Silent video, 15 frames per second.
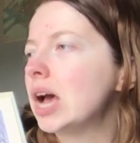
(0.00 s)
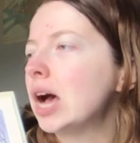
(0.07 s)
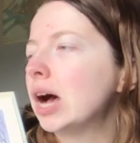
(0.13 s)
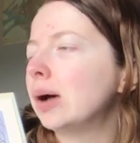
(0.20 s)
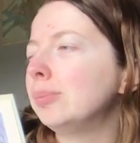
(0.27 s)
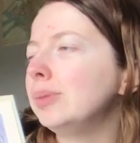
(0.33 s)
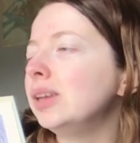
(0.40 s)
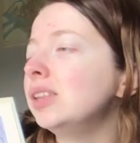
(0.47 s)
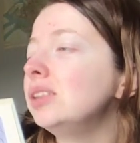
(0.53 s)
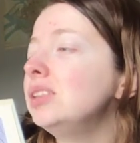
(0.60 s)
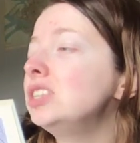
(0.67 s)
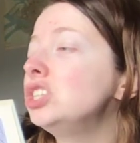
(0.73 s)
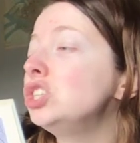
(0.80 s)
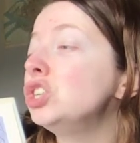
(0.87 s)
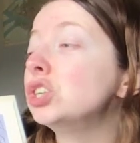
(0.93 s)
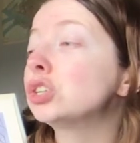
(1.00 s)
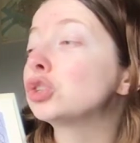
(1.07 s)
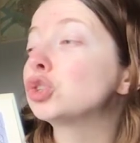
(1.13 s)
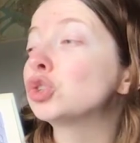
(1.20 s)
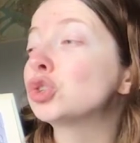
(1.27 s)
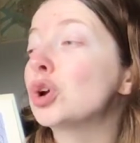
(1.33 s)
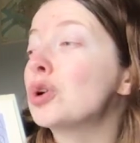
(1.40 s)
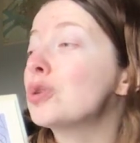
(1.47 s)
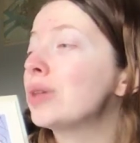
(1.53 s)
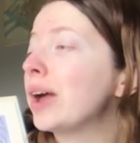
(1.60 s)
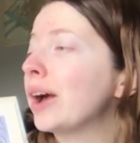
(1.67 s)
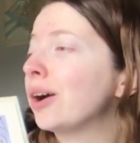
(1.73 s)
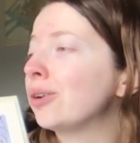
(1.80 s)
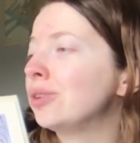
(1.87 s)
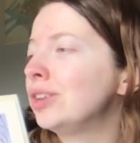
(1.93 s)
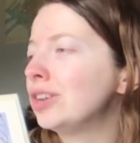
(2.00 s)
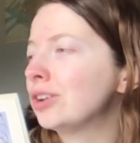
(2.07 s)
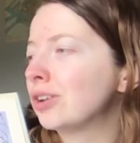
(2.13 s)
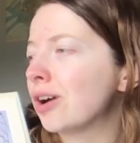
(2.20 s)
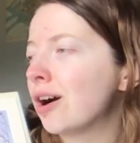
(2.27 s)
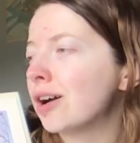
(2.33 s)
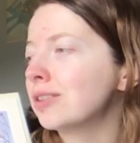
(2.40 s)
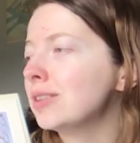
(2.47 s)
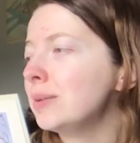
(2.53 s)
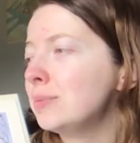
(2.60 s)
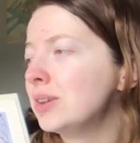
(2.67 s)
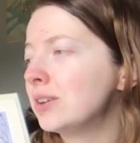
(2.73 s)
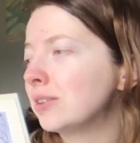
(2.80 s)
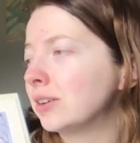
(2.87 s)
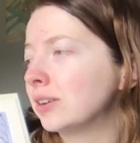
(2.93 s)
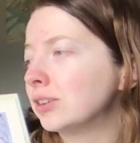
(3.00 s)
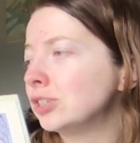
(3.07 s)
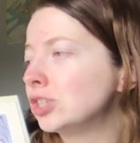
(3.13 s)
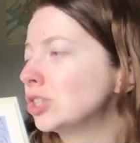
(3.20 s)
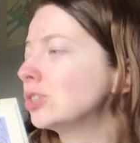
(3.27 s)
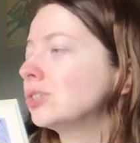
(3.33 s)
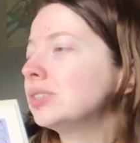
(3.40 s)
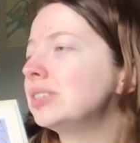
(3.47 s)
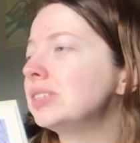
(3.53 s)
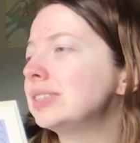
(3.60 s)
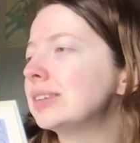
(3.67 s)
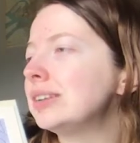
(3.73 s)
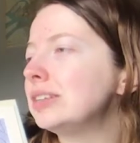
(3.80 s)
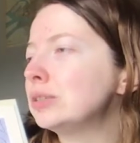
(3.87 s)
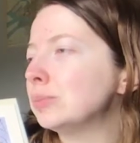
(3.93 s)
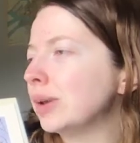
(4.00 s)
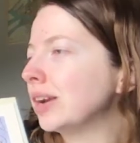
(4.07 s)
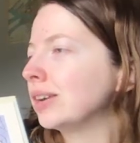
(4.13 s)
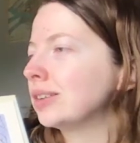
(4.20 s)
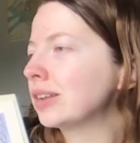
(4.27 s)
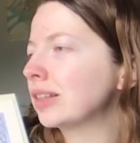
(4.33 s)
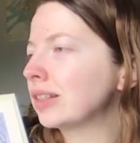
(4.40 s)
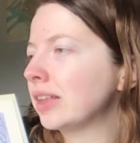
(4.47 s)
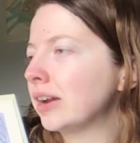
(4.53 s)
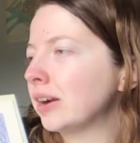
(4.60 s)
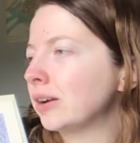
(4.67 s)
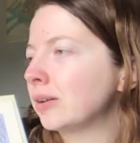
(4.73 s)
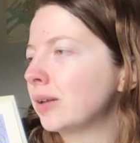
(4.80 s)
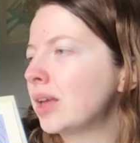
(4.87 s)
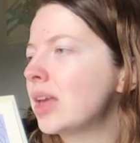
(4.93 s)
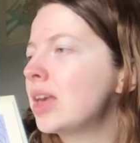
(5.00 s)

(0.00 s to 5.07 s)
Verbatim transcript: Amid cheers so loud he could hardly be heard, Jersey City's mayor declared,